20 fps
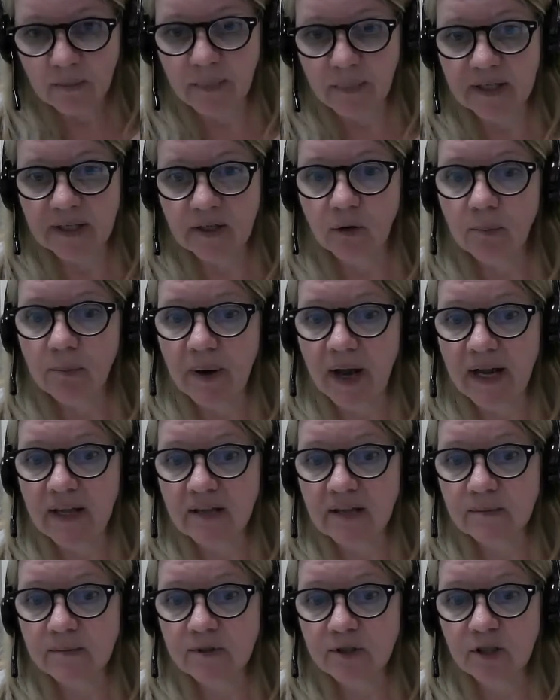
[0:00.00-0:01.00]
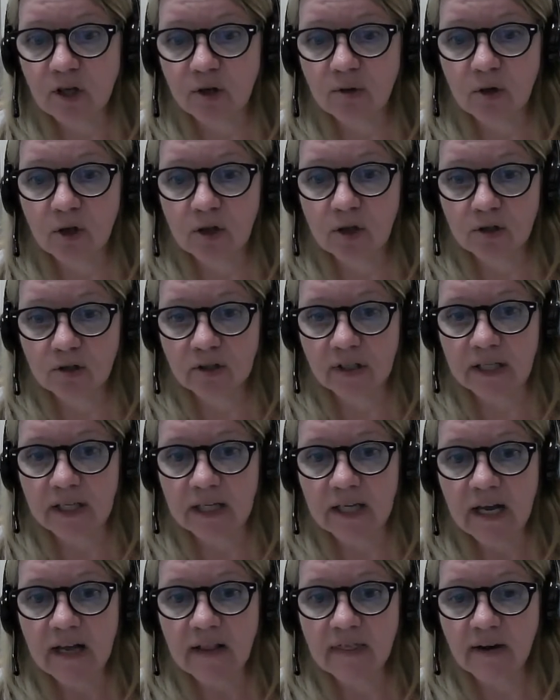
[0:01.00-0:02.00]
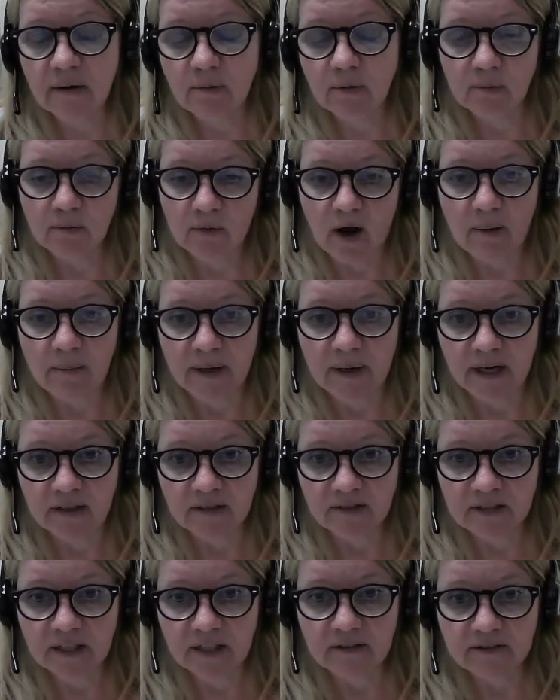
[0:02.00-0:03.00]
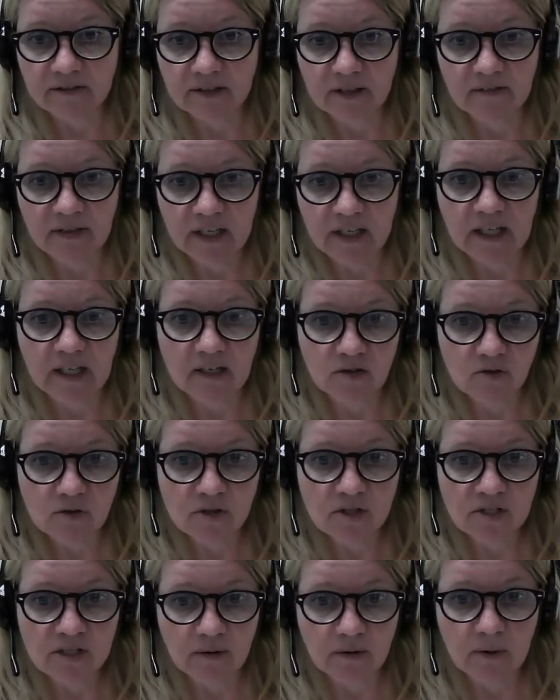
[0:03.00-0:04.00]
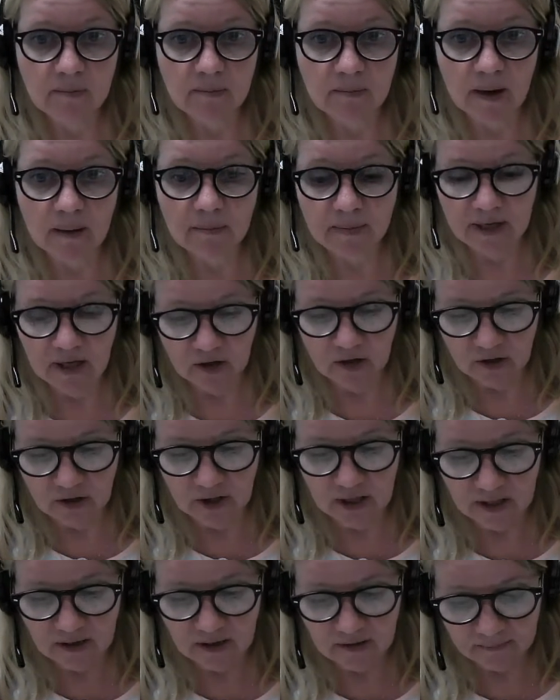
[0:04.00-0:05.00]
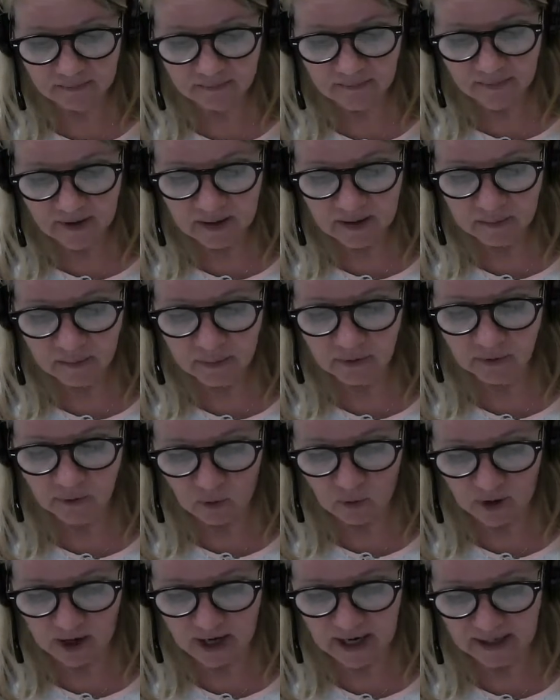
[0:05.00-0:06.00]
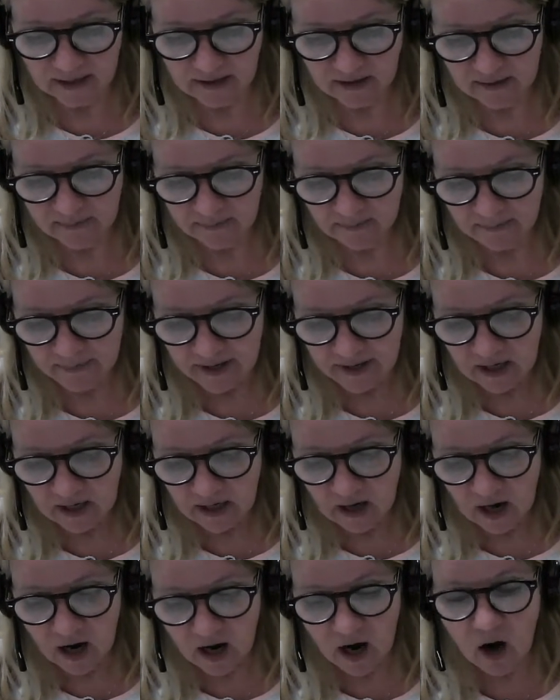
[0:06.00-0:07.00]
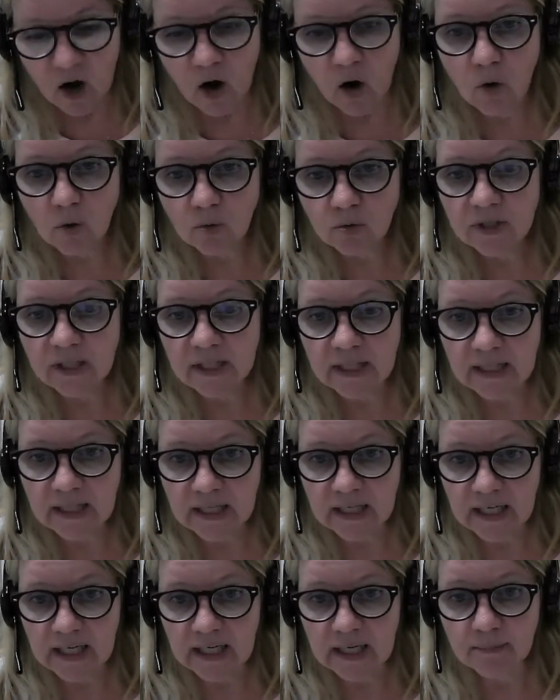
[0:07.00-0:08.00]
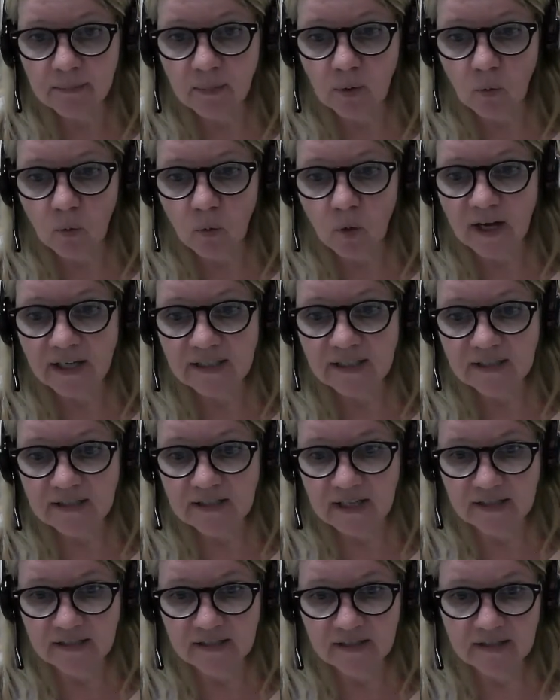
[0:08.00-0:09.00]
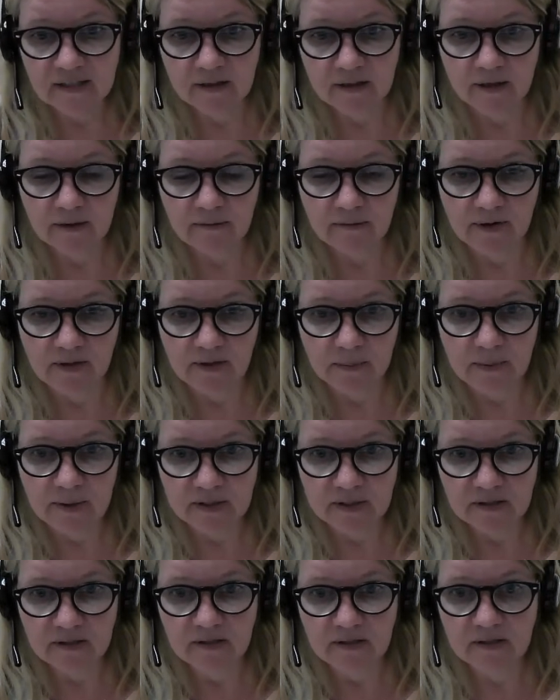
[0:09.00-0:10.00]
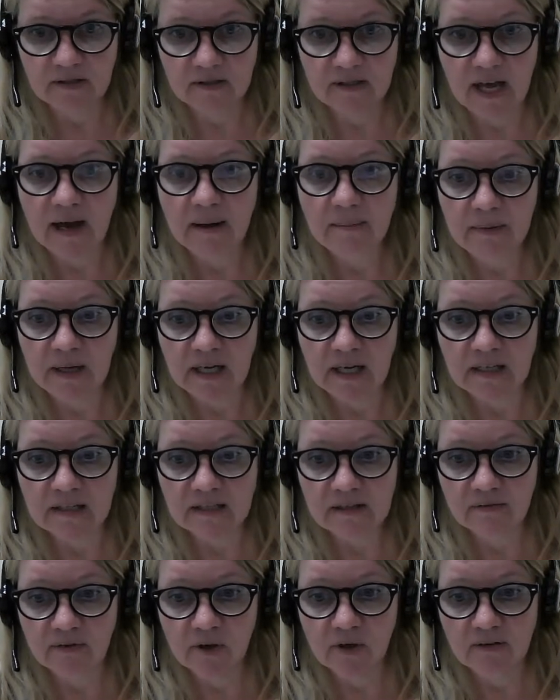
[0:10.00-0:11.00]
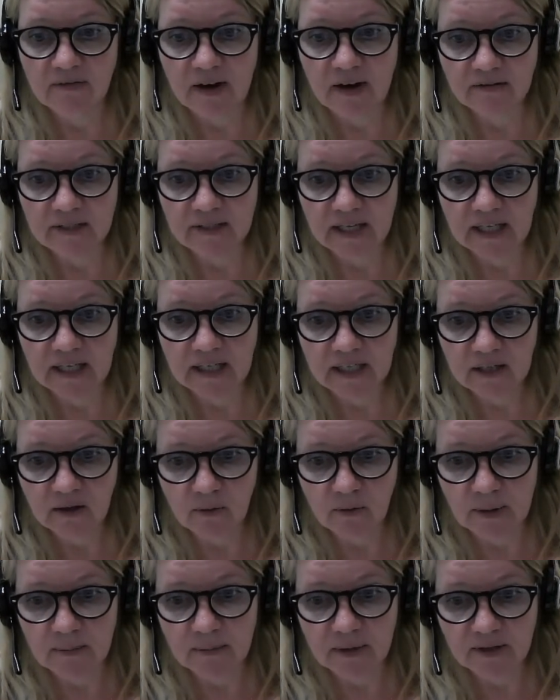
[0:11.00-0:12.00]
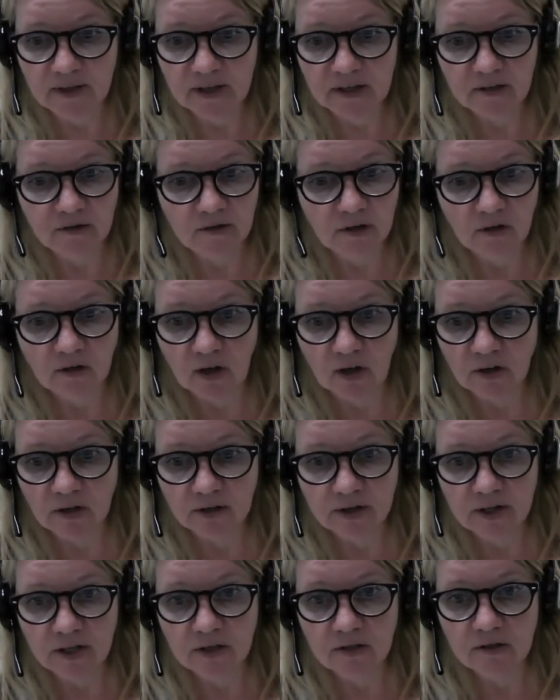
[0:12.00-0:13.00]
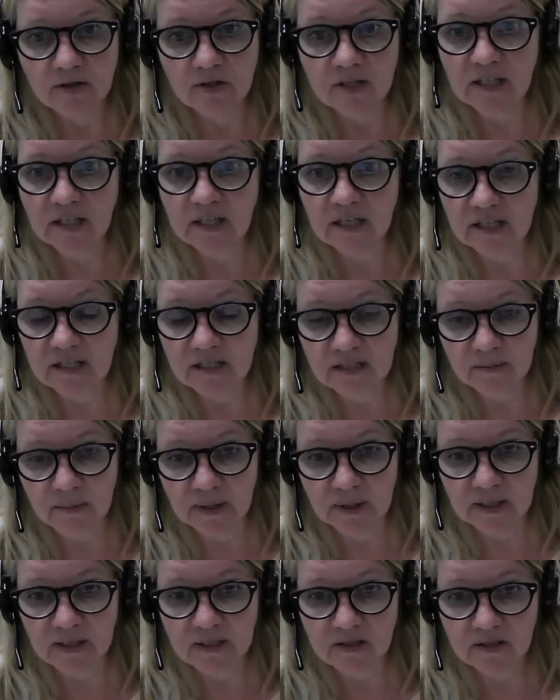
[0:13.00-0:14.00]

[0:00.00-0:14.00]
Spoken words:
but don't pay them so early that we're robbing ourselves of any interest that we might be earning beforehand. Only keep what is necessary to run the business. That means if you have outdated equipment that you no longer use, it needs to be